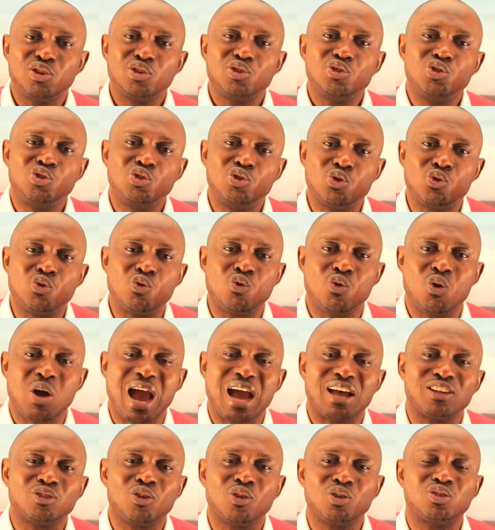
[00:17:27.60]
you
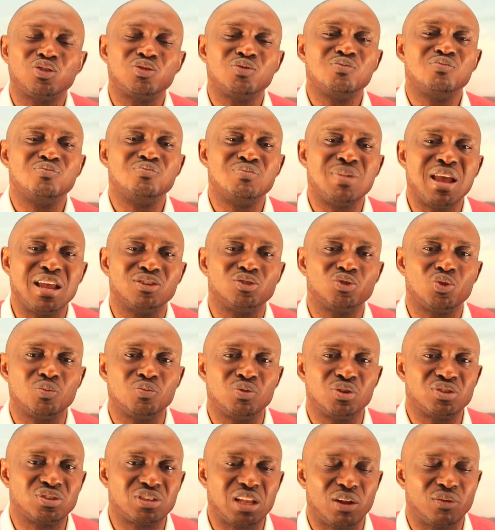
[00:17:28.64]
are not meant to
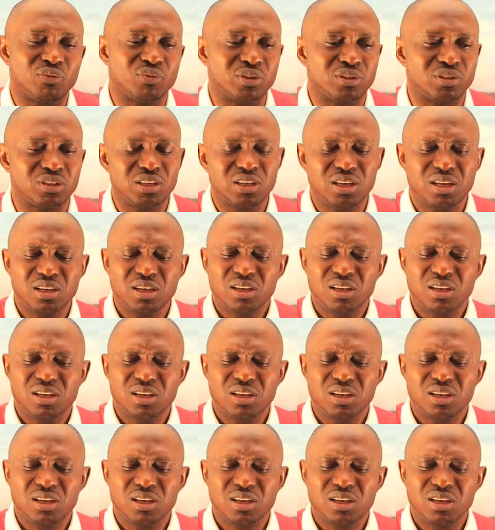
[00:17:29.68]
be selfish.